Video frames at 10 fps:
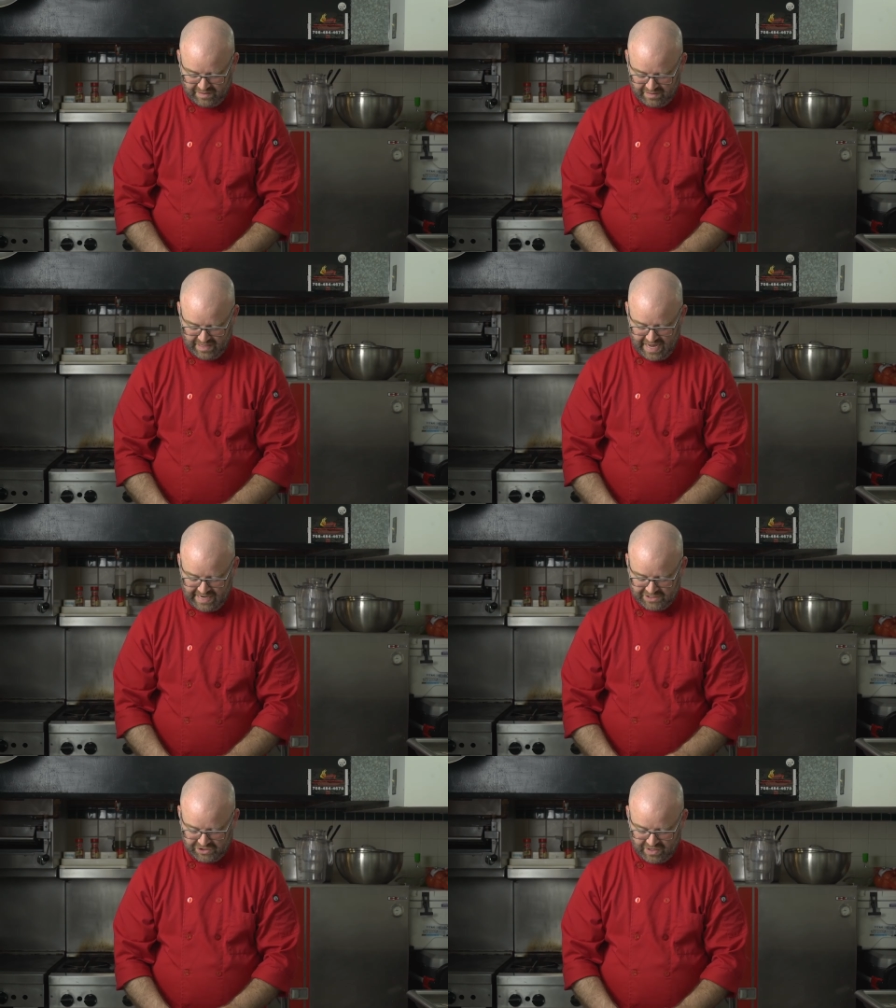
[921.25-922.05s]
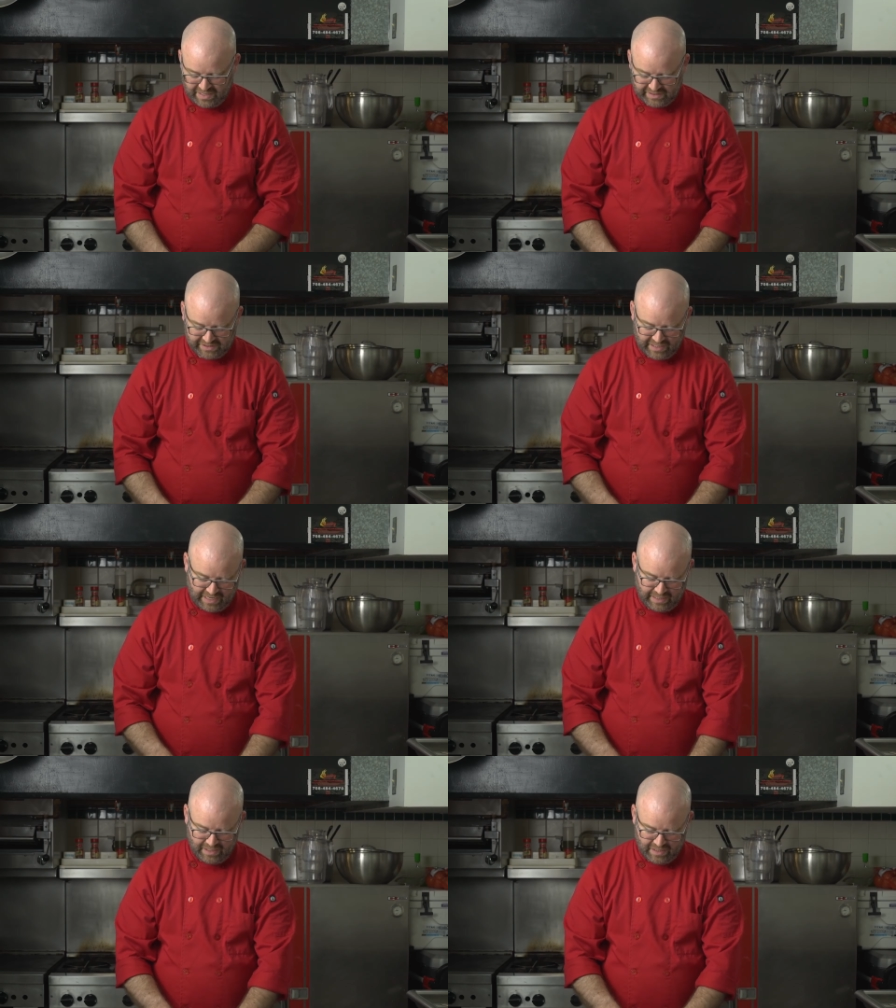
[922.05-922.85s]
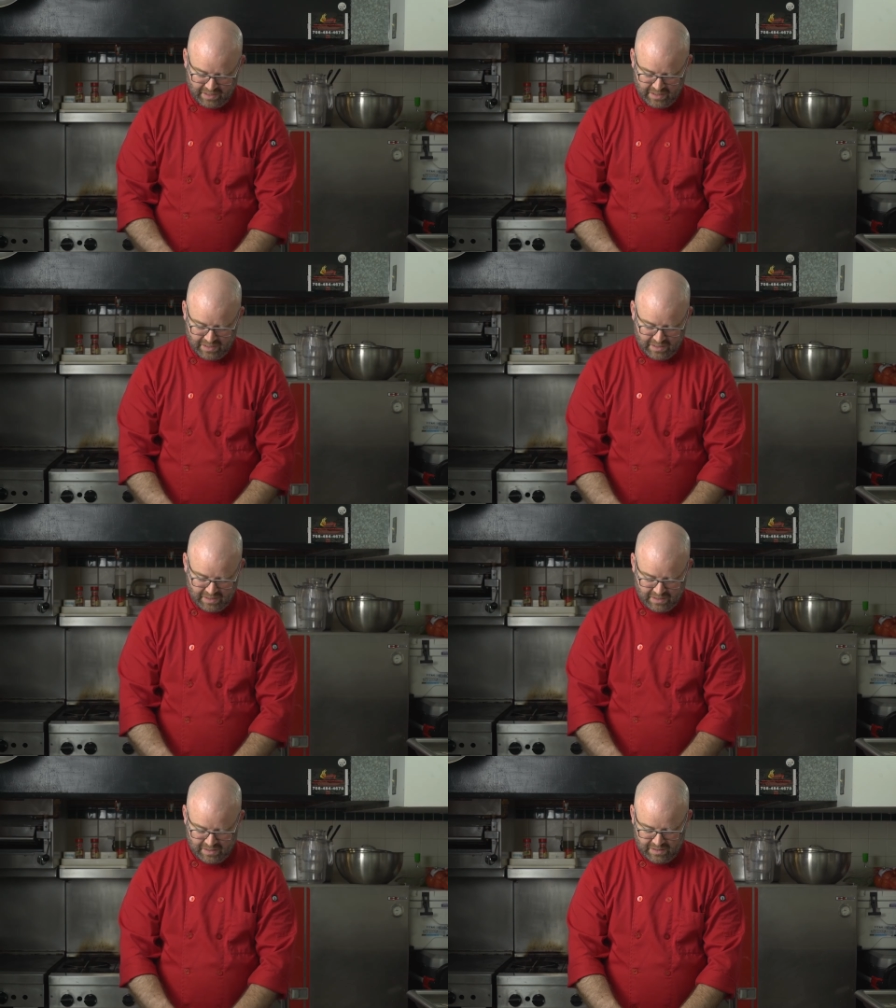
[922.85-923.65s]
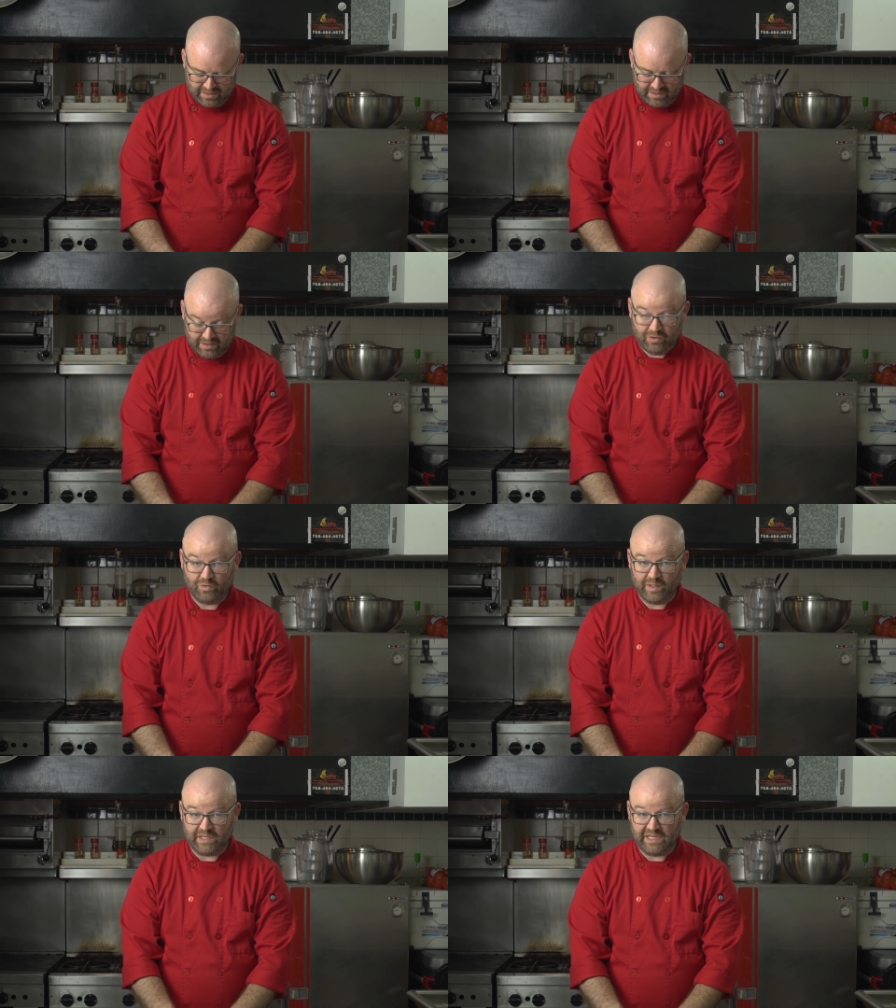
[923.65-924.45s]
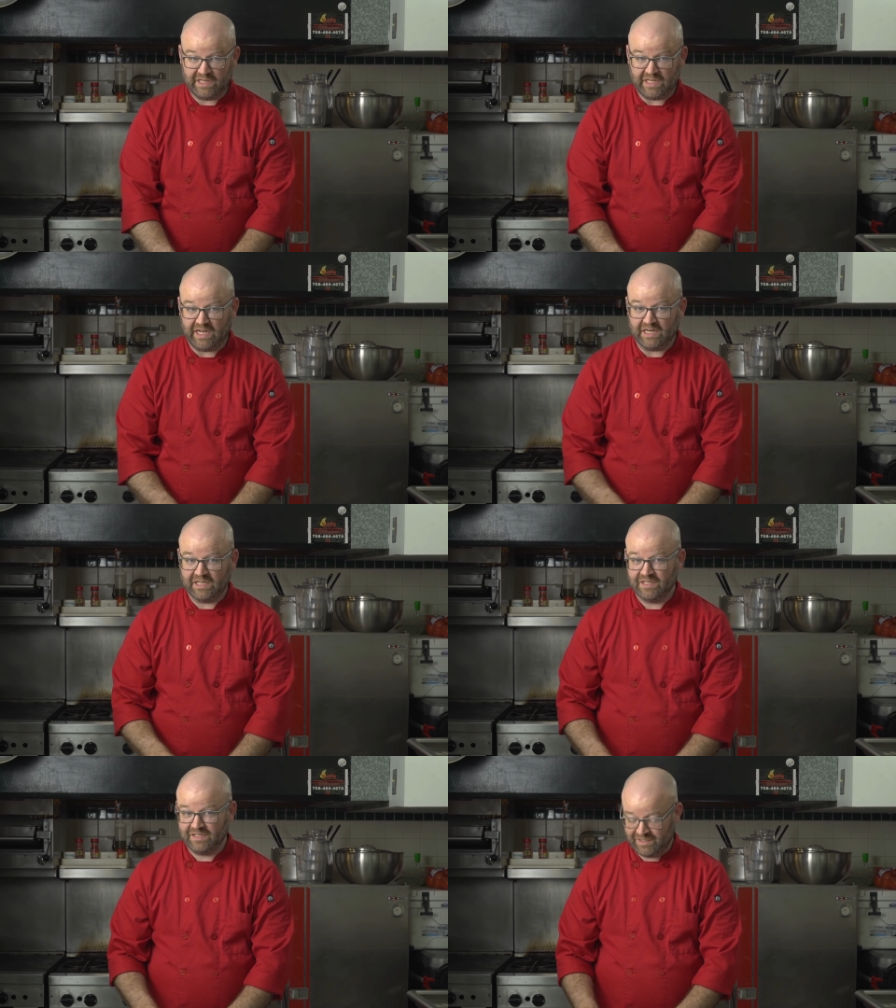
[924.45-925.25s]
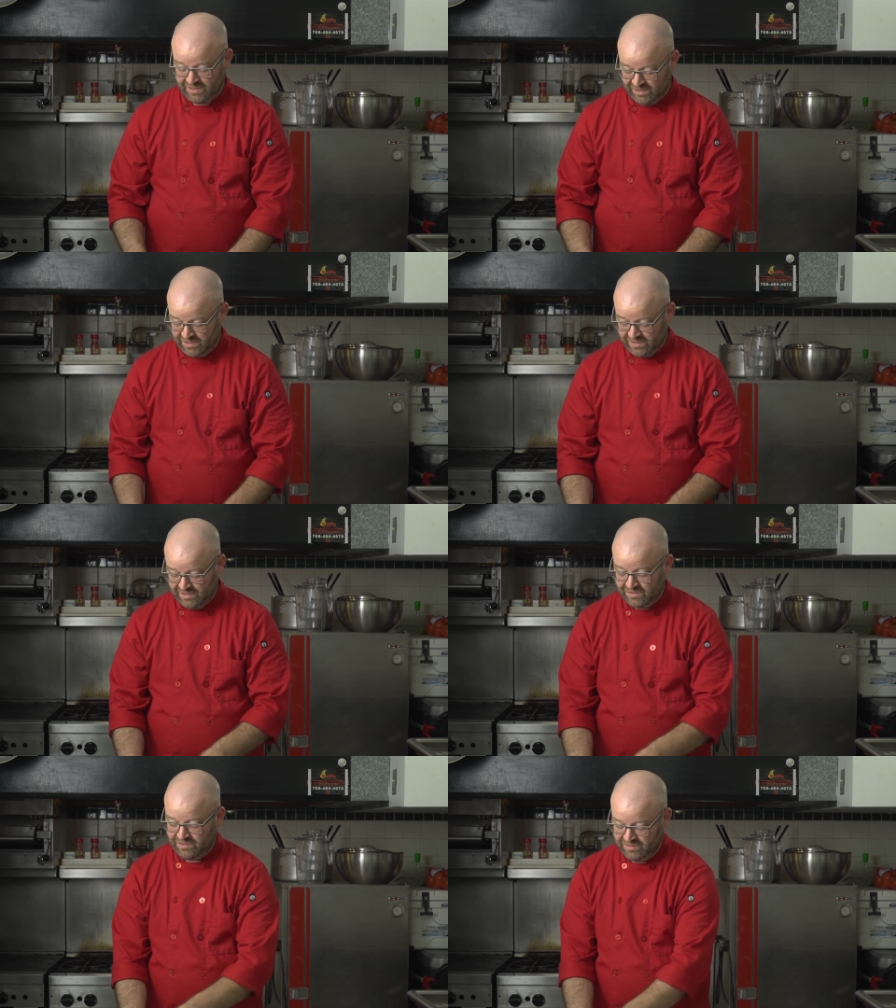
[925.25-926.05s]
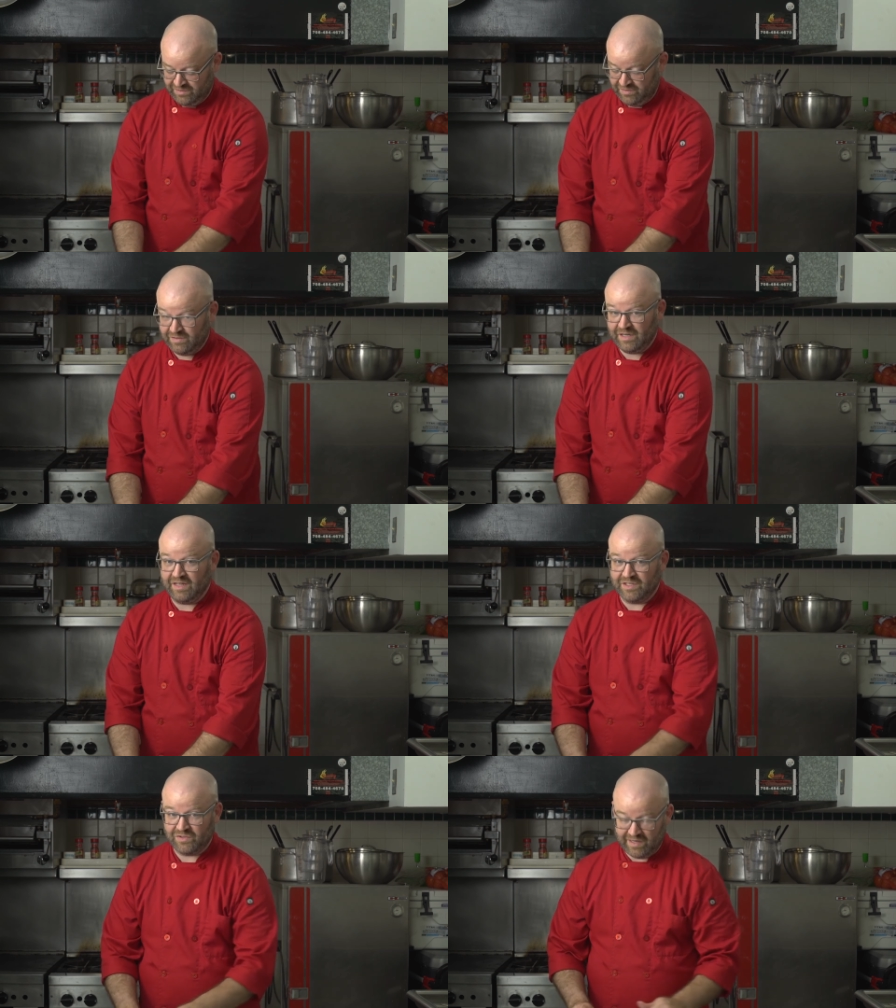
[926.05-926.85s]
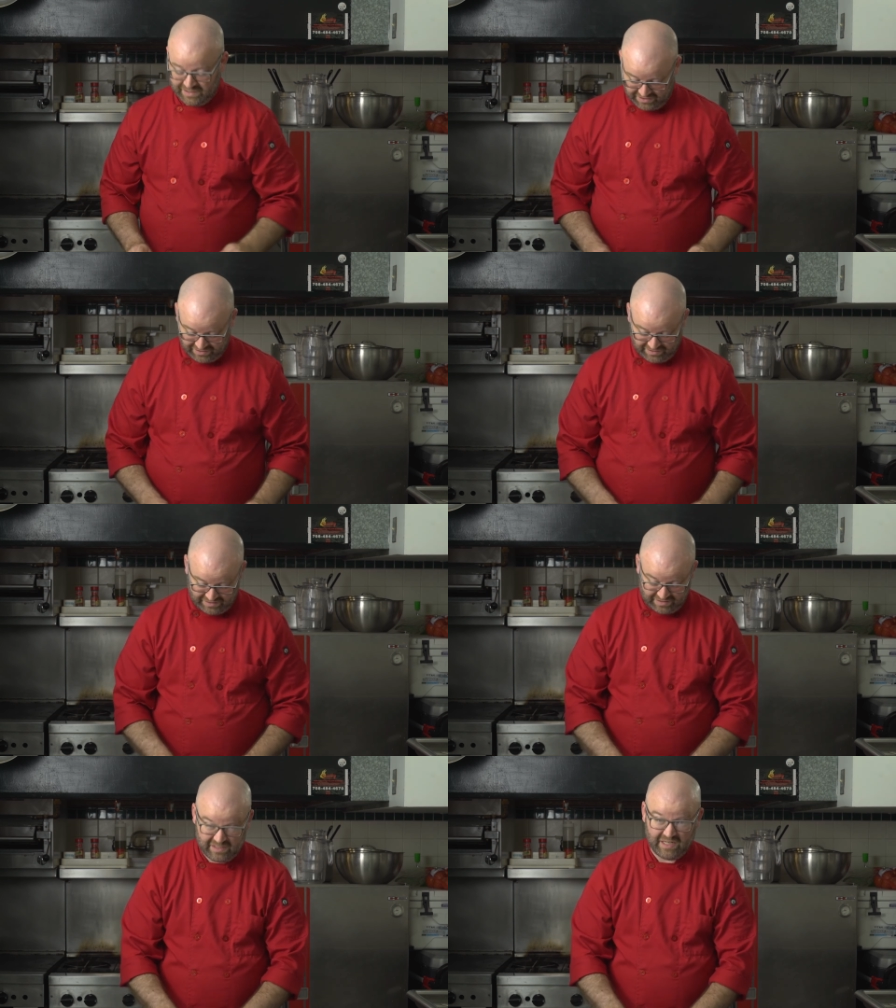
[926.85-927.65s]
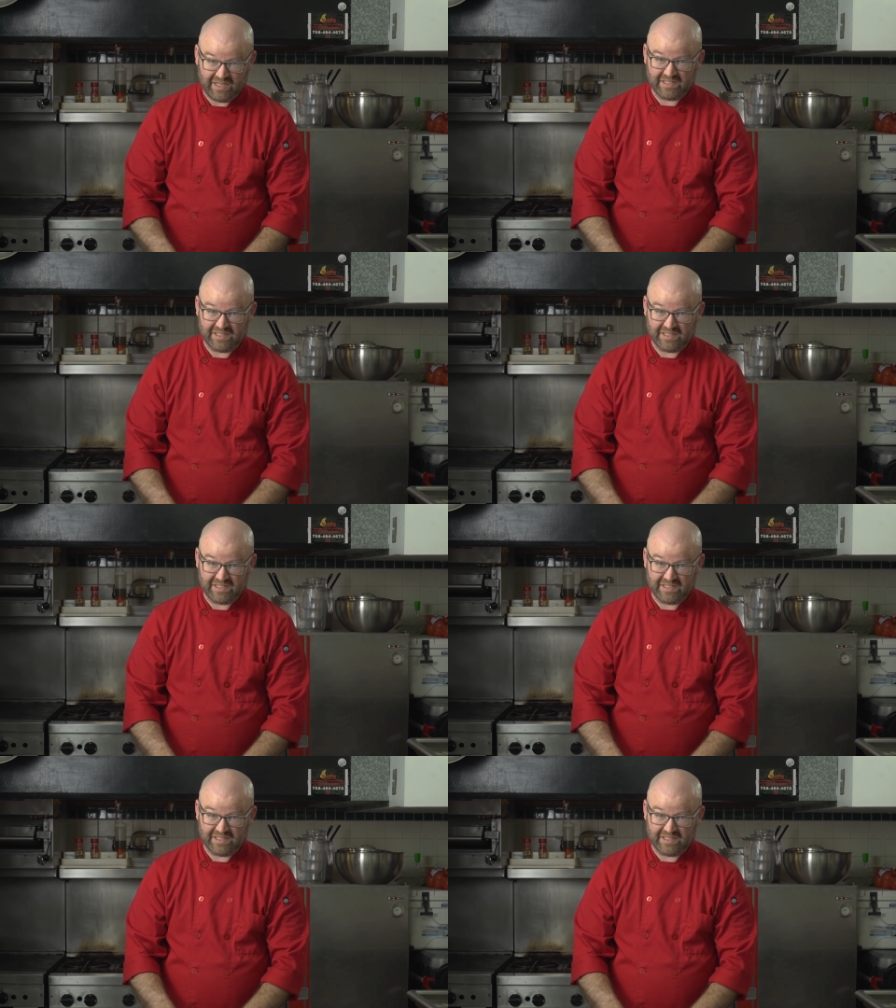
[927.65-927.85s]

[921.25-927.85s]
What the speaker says: the extra on the side here. You will eat that. Okay, this ranch is going to taste